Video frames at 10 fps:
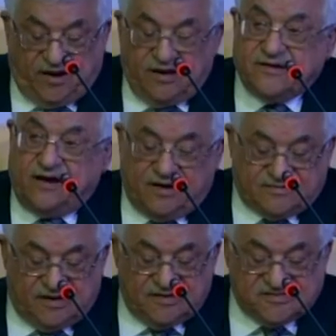that
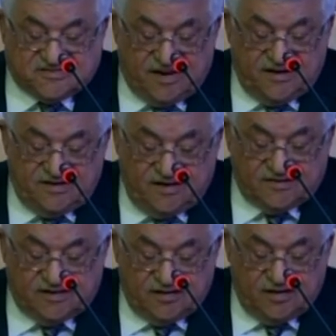never ceases to
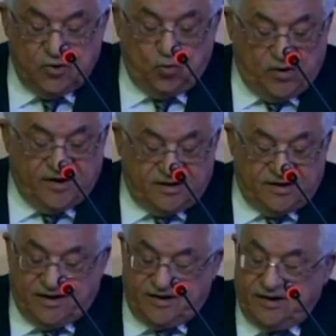contribute
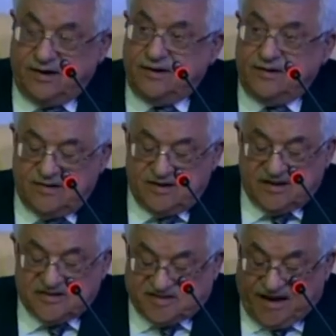to and
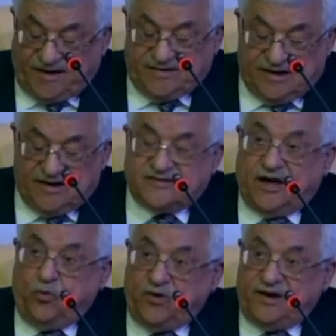enrich human
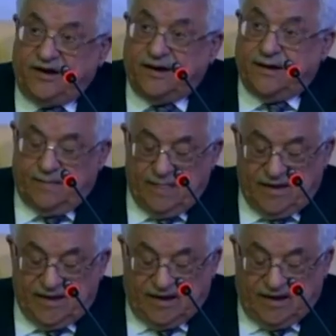civilization,